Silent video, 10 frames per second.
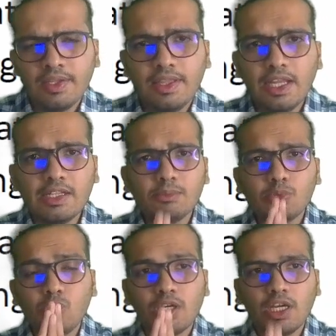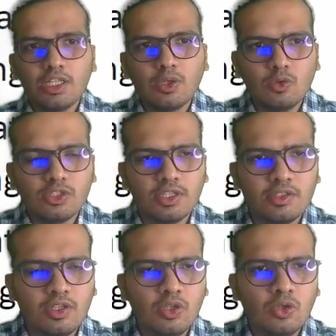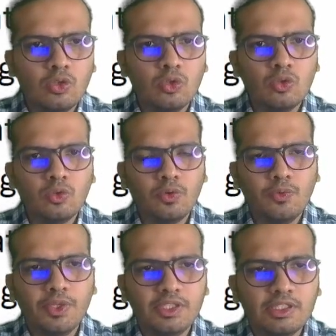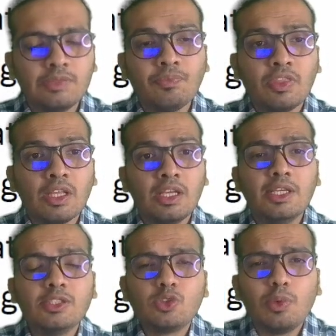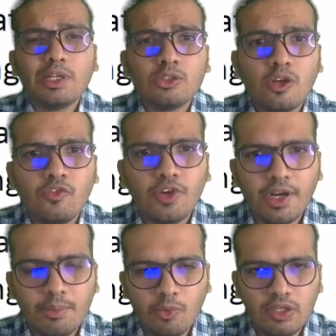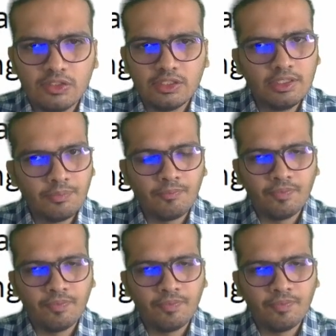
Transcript: Then comes to the conclusion, which is instruments of trade policy,